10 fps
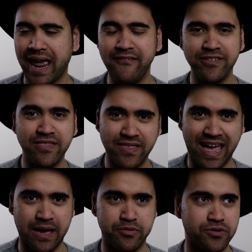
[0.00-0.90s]
everything that
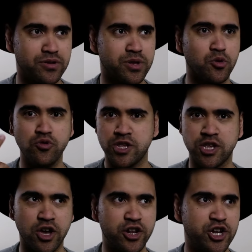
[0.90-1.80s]
happens, all the
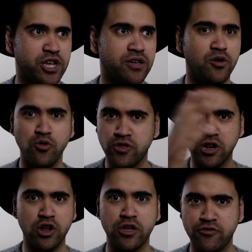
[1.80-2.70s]
searching, all the
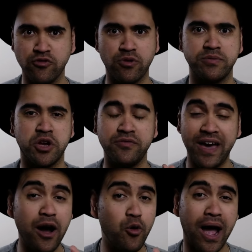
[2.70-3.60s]
looking through the website,
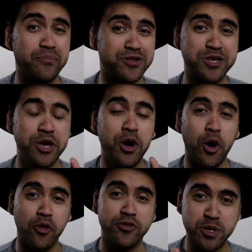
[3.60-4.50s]
that all happens
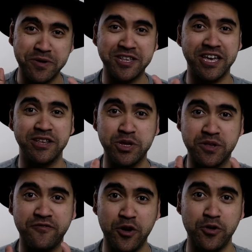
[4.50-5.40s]
on the spectator's
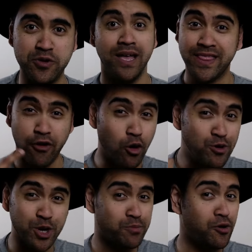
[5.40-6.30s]
phone. There are
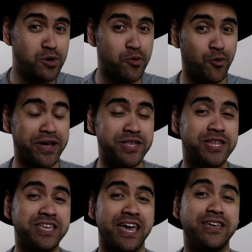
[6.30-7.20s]
also multiple ways
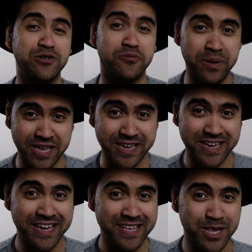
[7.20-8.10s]
to get your peek.
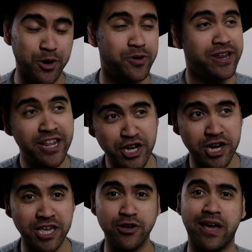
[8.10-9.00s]
So
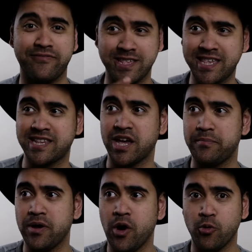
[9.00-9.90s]
initially you'll have to set
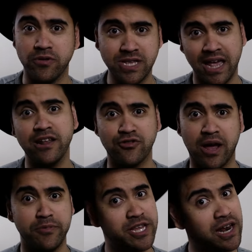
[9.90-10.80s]
up with
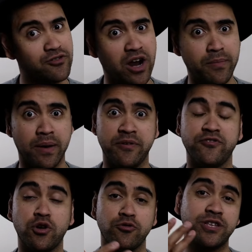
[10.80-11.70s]
Telegram, the Telegram app. If you
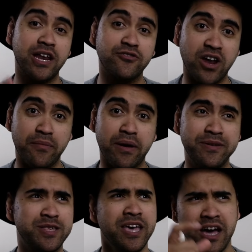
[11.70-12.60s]
know what the Telegram app
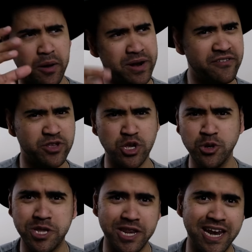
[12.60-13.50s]
is, I believe it's
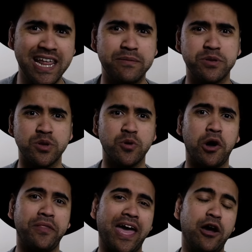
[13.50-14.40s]
used in Ellipse as well,
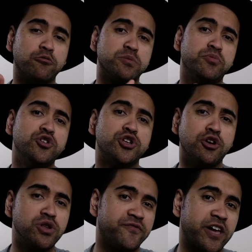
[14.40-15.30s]
and that helps push
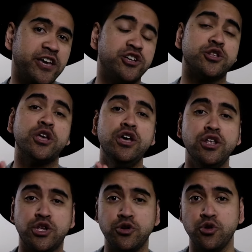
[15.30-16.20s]
notifications
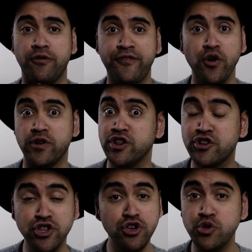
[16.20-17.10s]
to your phone. And you
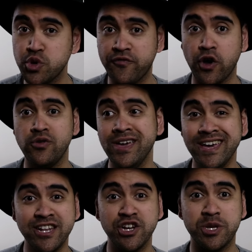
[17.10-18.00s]
can use your phone
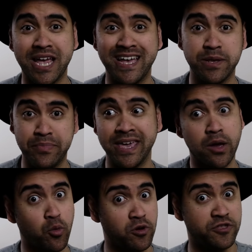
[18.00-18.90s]
just as a peek
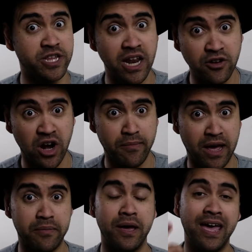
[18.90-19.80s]
with the Telegram
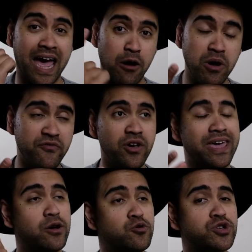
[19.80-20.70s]
app. However,
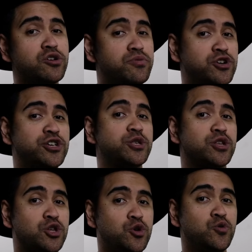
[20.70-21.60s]
it also pushes
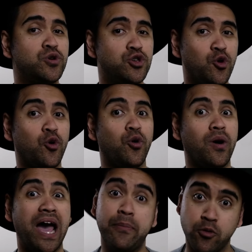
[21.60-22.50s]
to
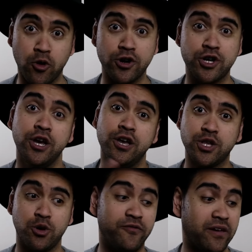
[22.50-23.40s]
your Apple Watch.
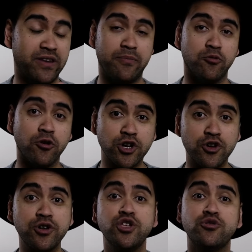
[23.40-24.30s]
So if you have an Apple Watch
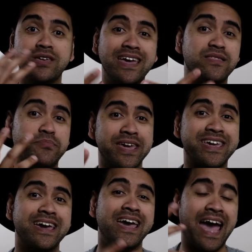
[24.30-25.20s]
on, you can get the
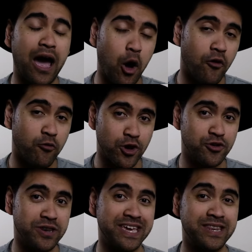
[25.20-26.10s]
peek of what
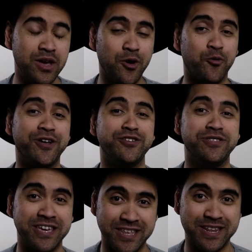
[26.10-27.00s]
you need when you
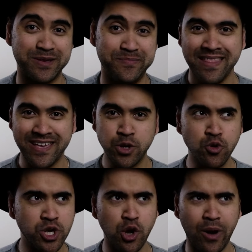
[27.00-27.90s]
need it. There's
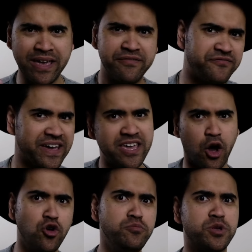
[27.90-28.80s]
also a fake
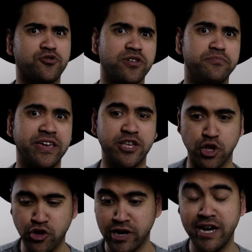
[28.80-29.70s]
home screen peek, so
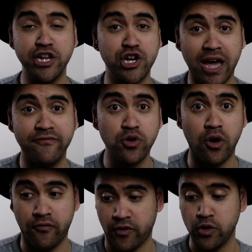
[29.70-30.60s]
you can literally have your
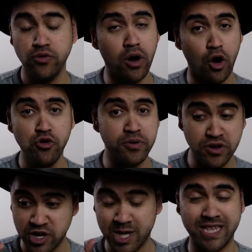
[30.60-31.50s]
phone open,
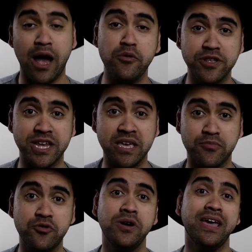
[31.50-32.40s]
just sat on the
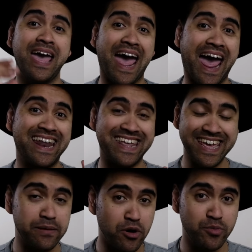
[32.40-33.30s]
table, and
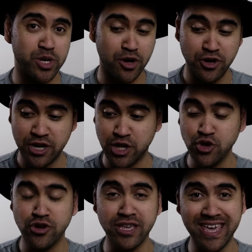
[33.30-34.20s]
in a moment's notice, you
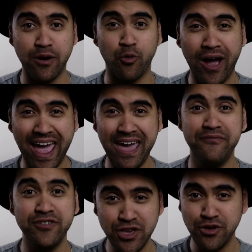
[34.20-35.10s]
can get
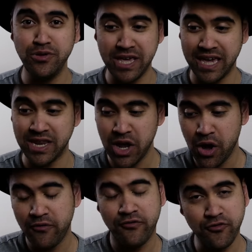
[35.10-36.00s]
whatever you need
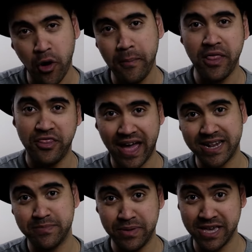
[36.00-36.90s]
from
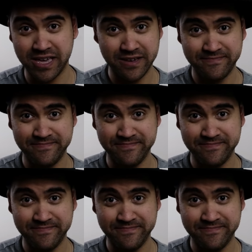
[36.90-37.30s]
that peek.